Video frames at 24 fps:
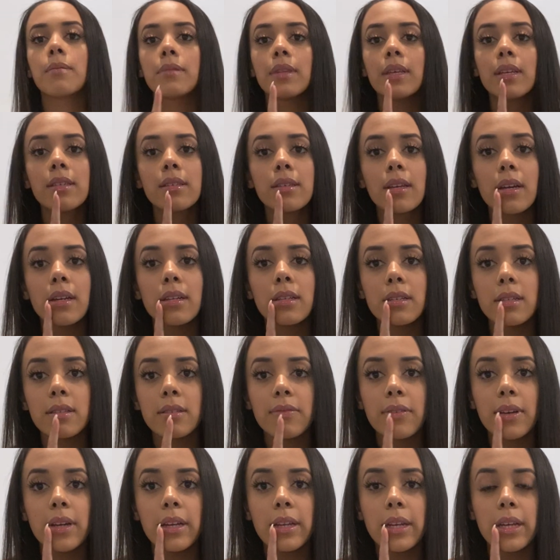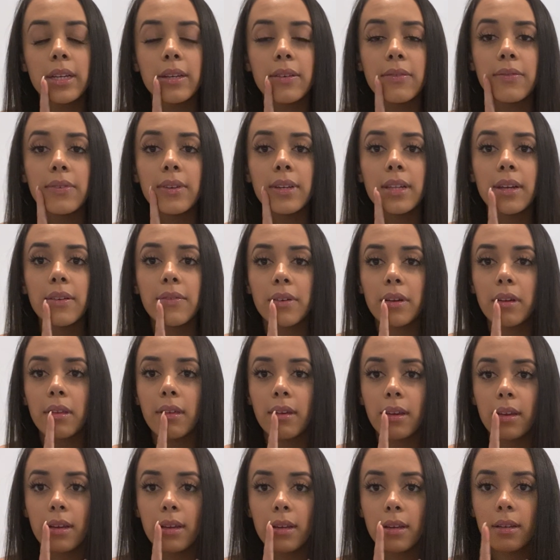This side is fine. I can feel
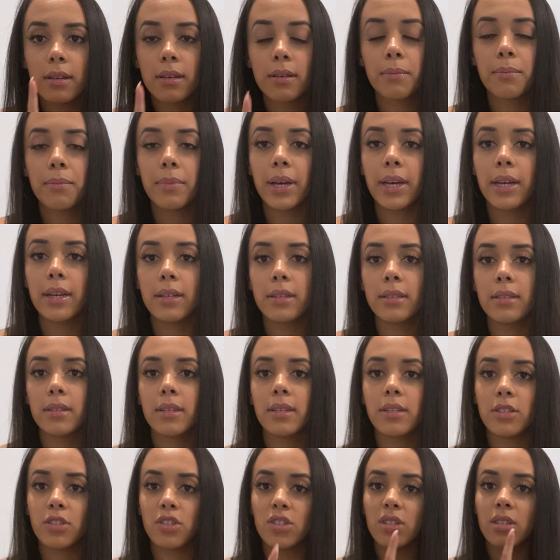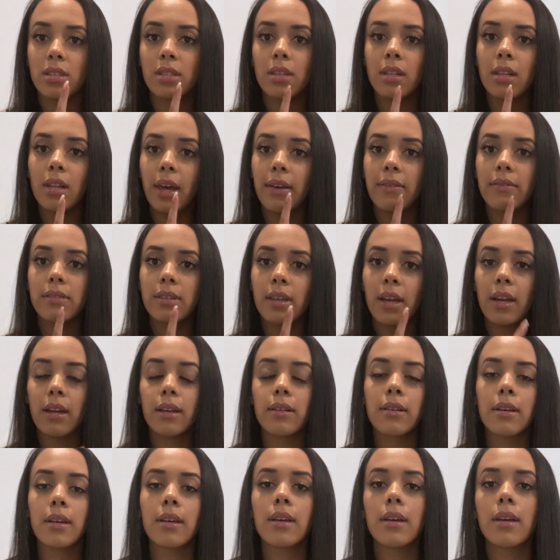everything, but it's just the left
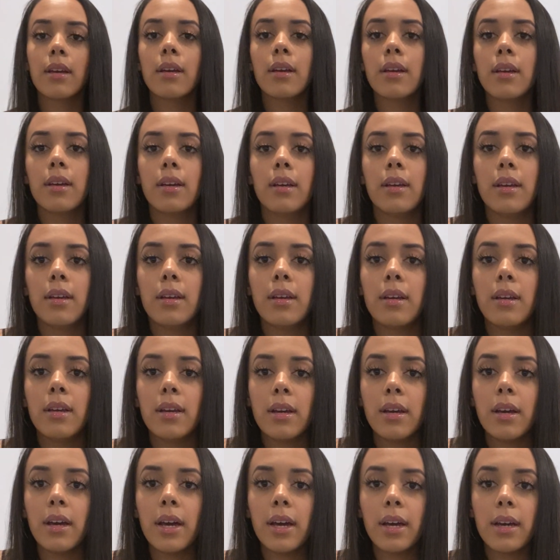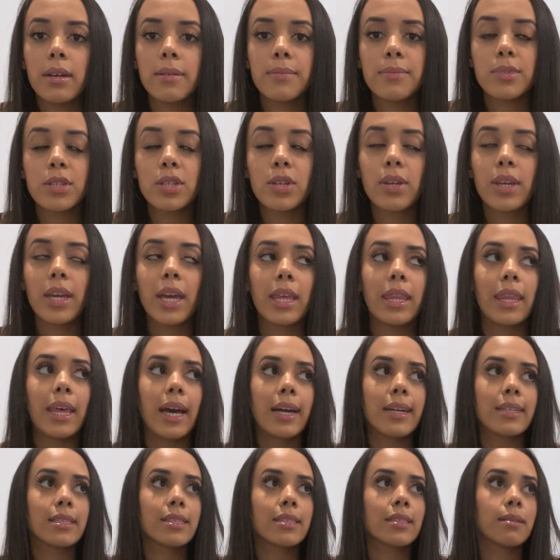side. So yeah,
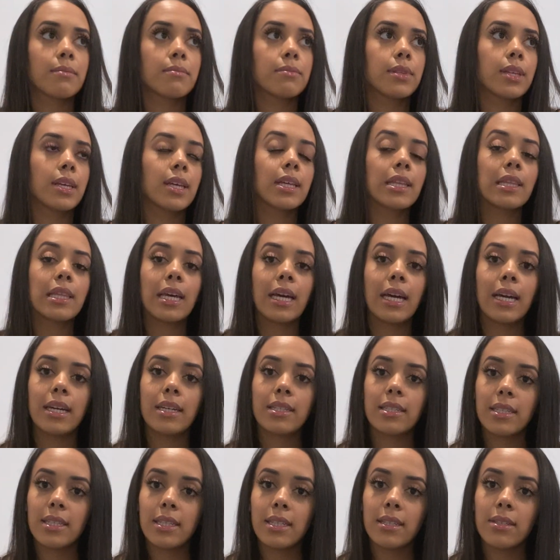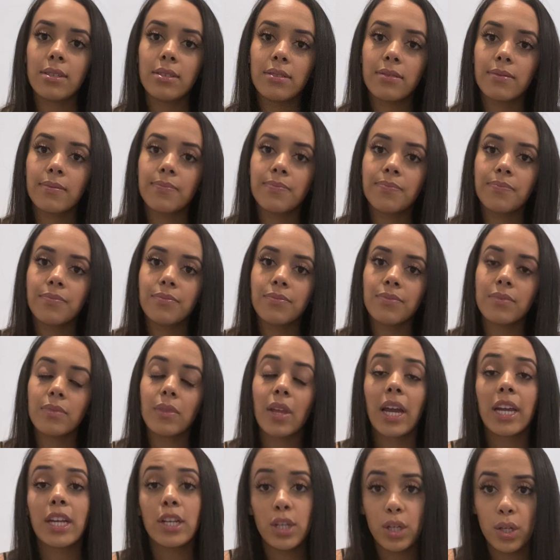that's something that
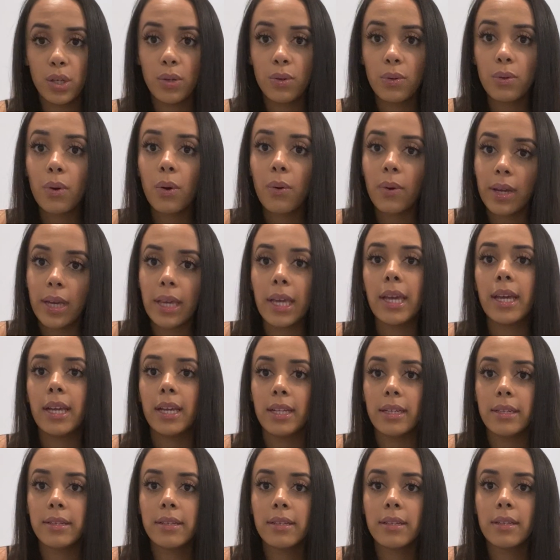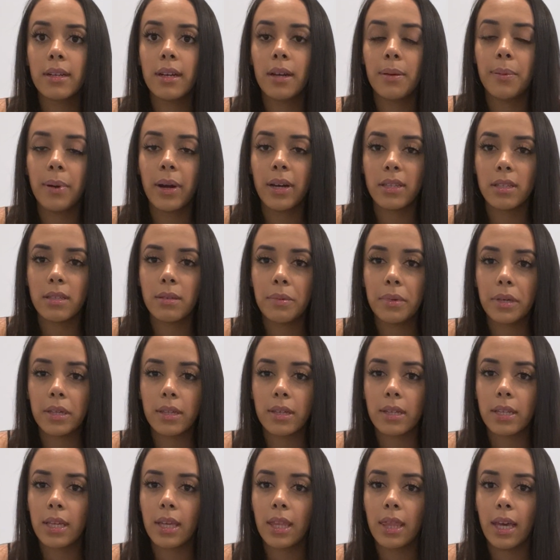I knew going in, a
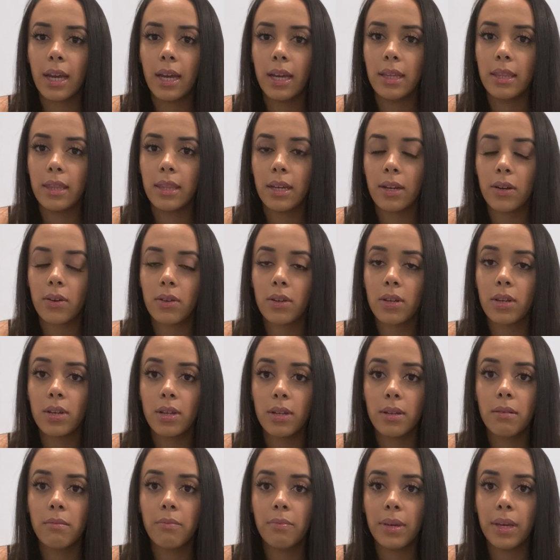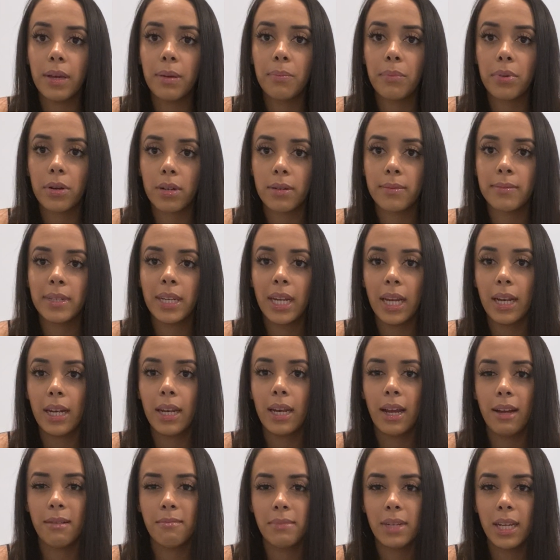possibility that there could be permanent
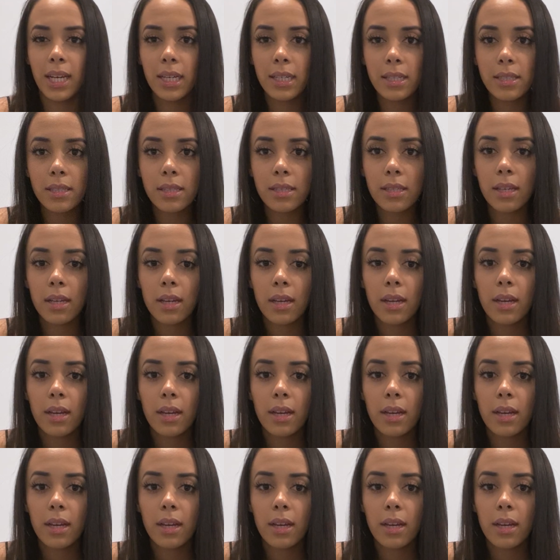numbness.